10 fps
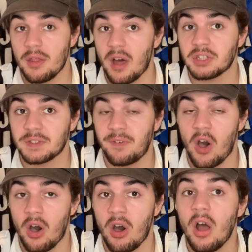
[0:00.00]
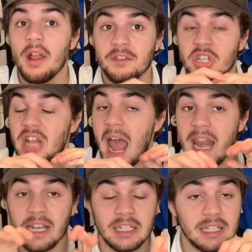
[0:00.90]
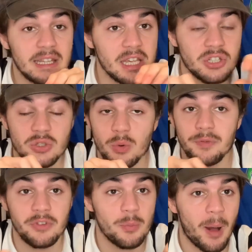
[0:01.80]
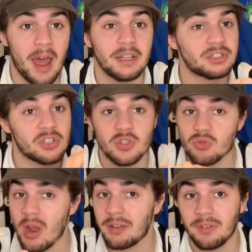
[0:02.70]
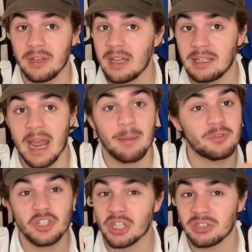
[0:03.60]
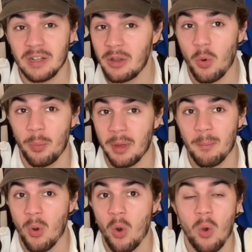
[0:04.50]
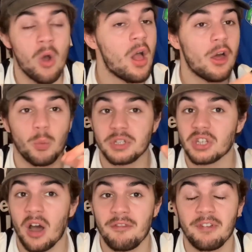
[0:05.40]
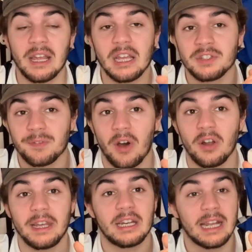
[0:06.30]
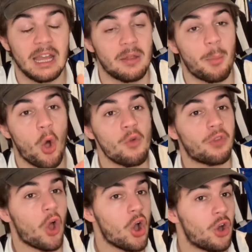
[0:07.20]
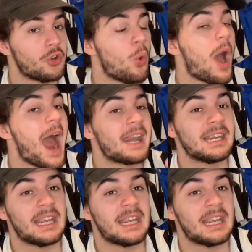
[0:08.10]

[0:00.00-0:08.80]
thus far, just adding an additional few players to strengthen their depth just a little bit more, which I think is finally going to get them over the hurdle and